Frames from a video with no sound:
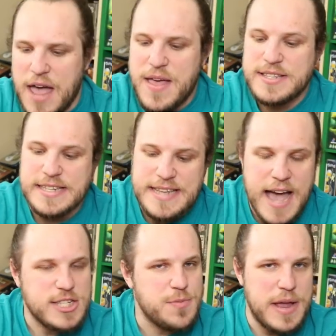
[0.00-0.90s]
And that's
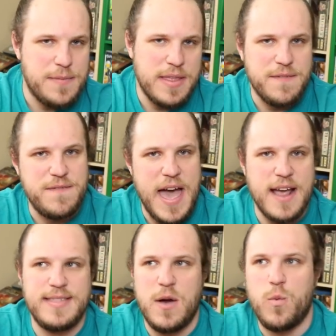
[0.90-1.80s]
exacerbated by the
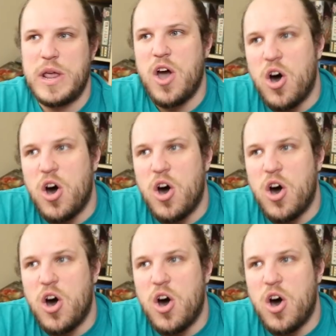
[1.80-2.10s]
fact that we